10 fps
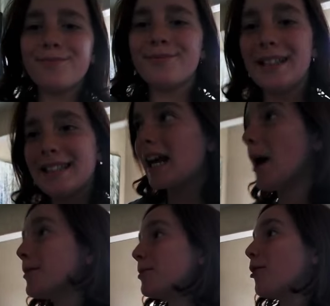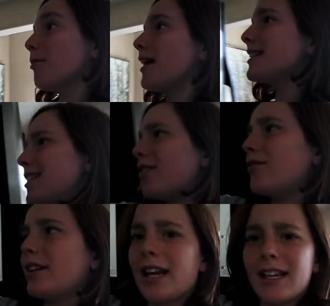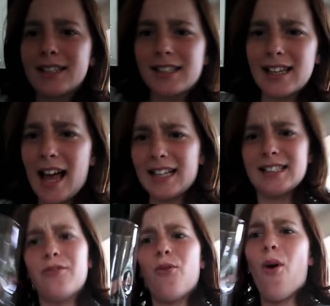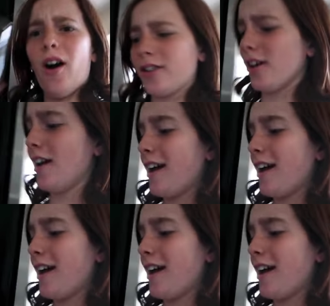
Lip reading: It's time to pour myself a nice glass of water.